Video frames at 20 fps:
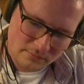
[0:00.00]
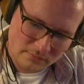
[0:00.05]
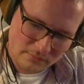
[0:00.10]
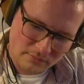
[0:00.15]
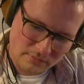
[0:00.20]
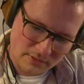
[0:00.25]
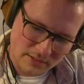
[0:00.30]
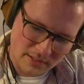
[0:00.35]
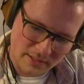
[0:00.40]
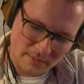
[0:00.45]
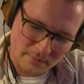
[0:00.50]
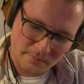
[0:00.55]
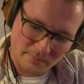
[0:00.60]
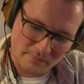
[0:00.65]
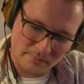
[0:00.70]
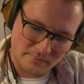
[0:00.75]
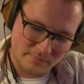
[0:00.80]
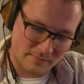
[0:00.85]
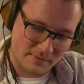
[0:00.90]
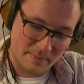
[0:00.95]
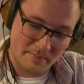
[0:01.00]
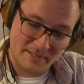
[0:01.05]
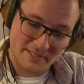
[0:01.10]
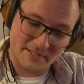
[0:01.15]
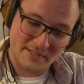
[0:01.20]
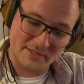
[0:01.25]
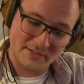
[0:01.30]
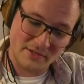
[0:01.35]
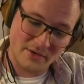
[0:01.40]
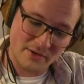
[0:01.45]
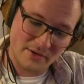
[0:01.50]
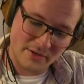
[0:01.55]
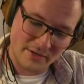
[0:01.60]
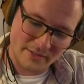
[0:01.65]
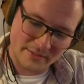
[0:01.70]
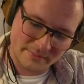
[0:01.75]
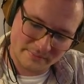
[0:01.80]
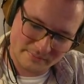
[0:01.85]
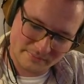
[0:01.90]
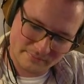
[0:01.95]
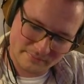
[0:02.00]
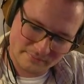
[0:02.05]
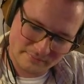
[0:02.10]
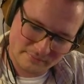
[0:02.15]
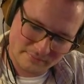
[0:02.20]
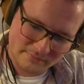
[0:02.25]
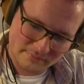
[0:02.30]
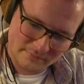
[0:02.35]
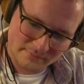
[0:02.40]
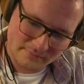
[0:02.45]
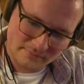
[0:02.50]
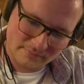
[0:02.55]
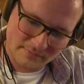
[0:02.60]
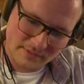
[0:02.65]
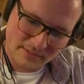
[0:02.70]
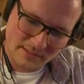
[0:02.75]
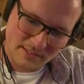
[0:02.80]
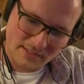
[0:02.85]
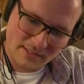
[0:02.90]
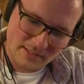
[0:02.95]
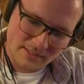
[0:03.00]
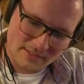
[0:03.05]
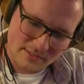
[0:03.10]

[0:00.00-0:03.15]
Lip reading: it makes things darker. It's